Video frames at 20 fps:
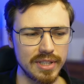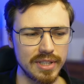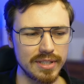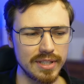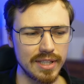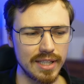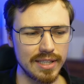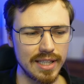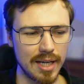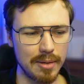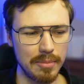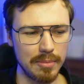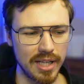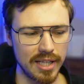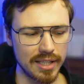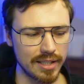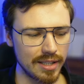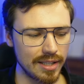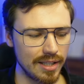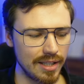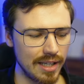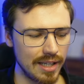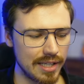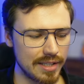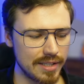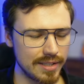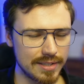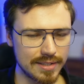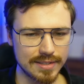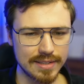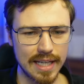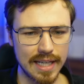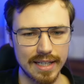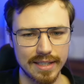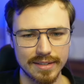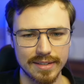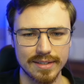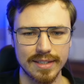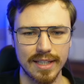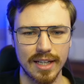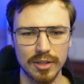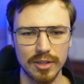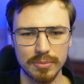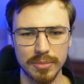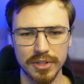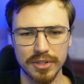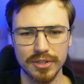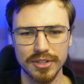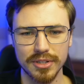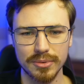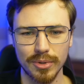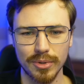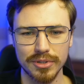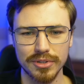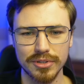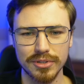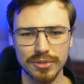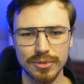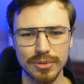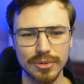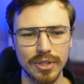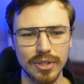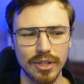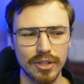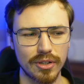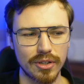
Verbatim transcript: And, and I'm like, I just started this out because I wanted to